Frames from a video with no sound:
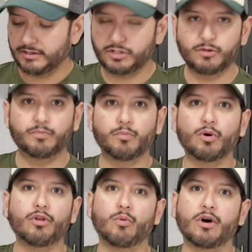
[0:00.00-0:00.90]
to
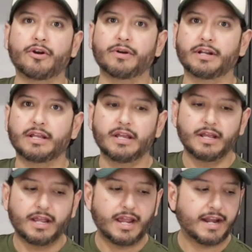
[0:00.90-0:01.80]
boil the water in it
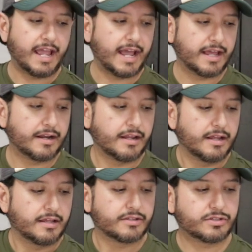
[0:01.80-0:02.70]
and add
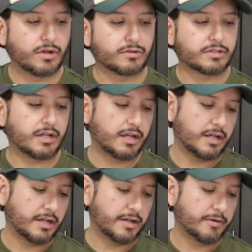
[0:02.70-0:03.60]
salt.
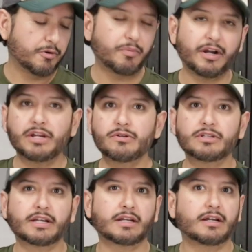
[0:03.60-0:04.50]
I will probably
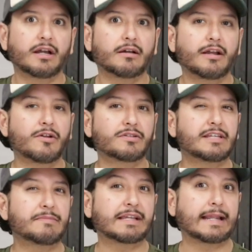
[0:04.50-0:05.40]
use I know it
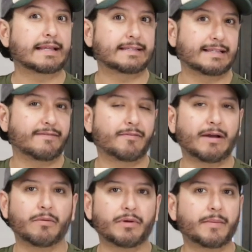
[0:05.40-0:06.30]
seems like an excessive
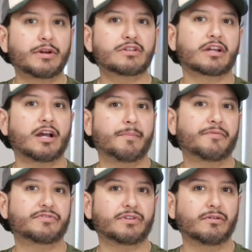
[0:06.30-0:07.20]
amount, but I'm going to use a cup
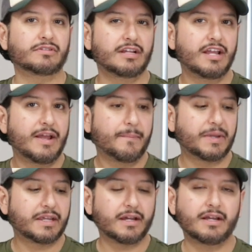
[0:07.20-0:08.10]
of salt
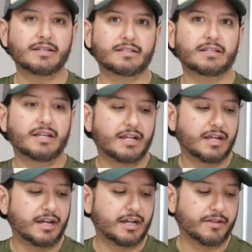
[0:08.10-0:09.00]
because
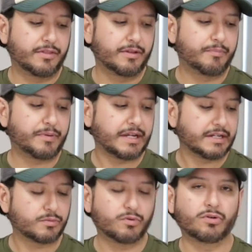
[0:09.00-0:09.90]
the
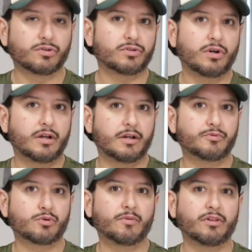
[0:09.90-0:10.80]
beans will
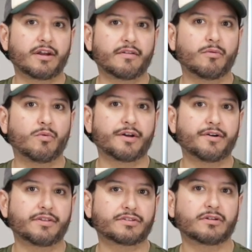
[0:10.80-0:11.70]
absorb a lot of the water
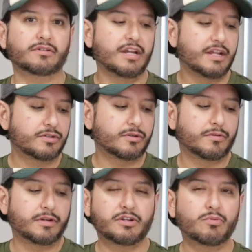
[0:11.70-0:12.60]
and the salt,
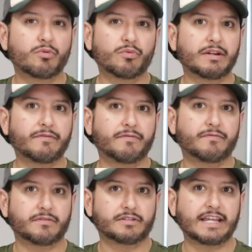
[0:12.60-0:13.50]
so you won't really
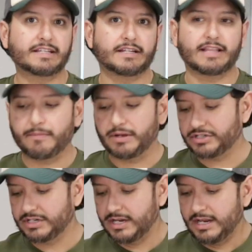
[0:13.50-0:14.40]
taste it that
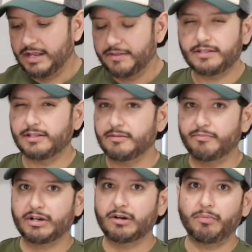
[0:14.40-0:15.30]
much. This is a
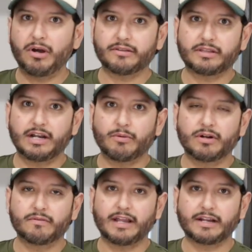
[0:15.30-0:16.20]
bigger pot than I
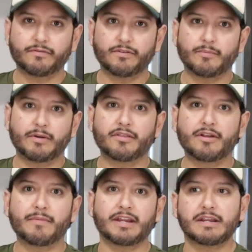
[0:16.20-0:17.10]
would have liked for the amount
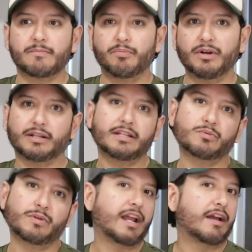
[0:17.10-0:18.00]
that I'm making, but
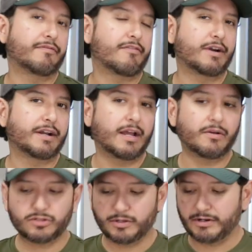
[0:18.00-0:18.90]
it's what I have for right
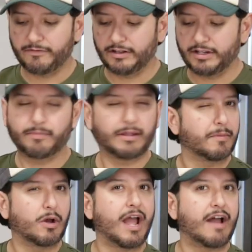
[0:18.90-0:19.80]
now, so I'm going to fill it up like
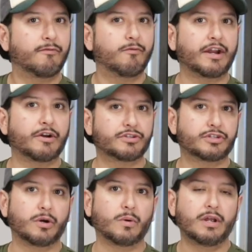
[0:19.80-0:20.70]
about halfway or
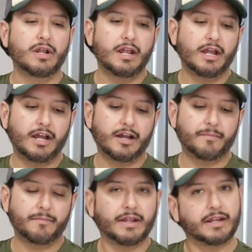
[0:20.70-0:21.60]
so
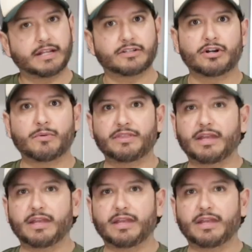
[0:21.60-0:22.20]
and get started with